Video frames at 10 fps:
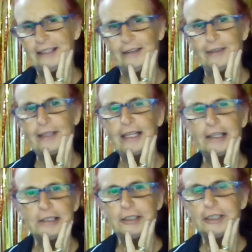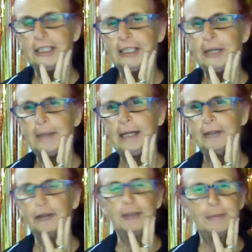the car journey about
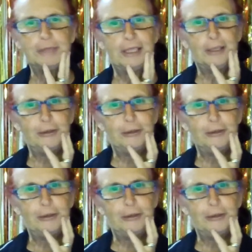crypto,